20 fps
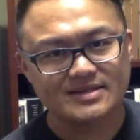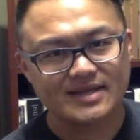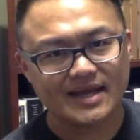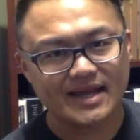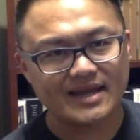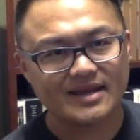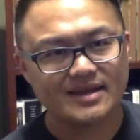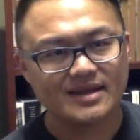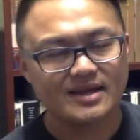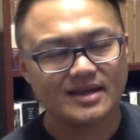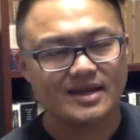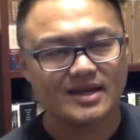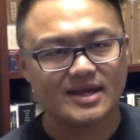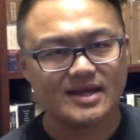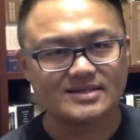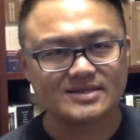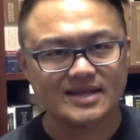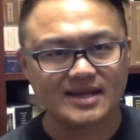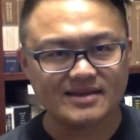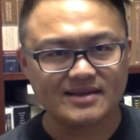a
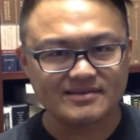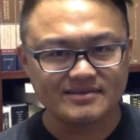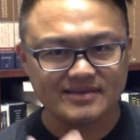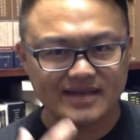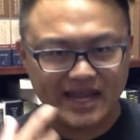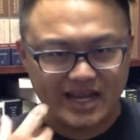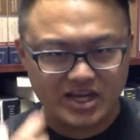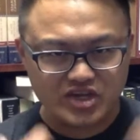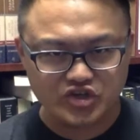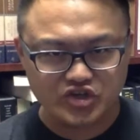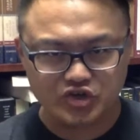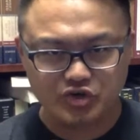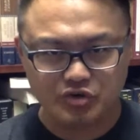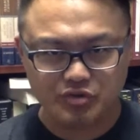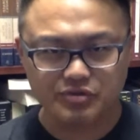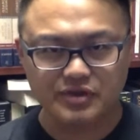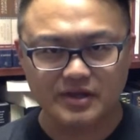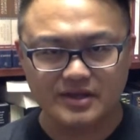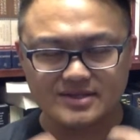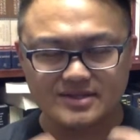is a nature
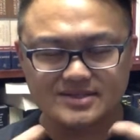thing.